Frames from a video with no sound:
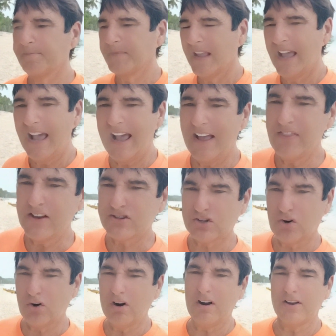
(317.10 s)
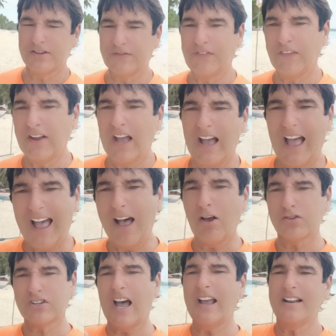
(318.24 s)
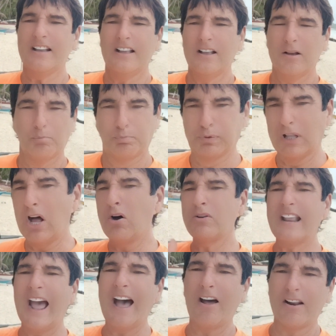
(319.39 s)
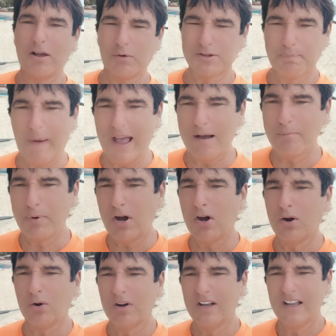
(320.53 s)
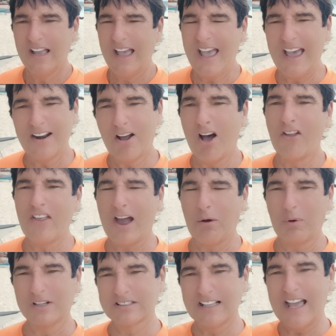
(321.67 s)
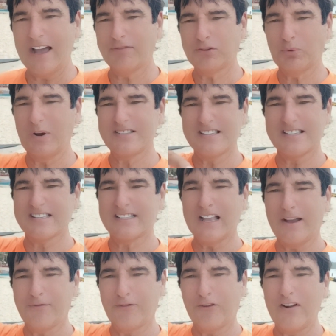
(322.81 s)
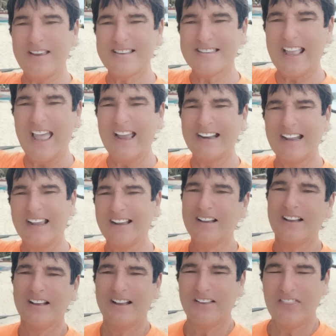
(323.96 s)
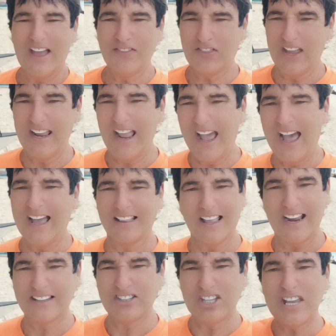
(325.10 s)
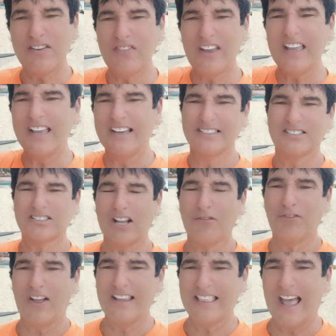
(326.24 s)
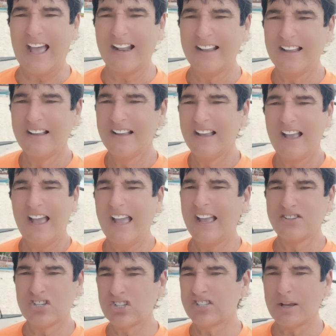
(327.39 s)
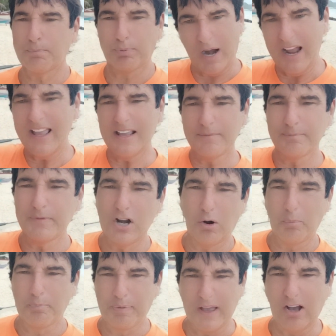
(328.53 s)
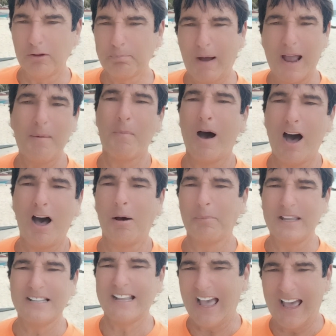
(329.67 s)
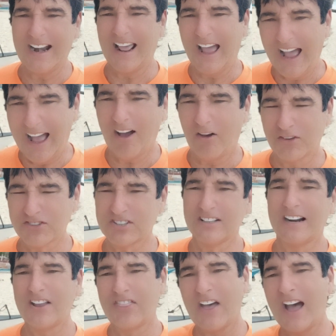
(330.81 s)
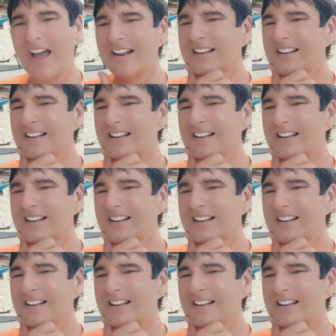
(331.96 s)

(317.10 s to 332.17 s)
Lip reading: And this girl's house got blown down. It was bamboo. And all that was left was the stuff freestanding that they had, like TV and stuff like that. And she said, Brian, you know, build my mom and dad a house. And I thought,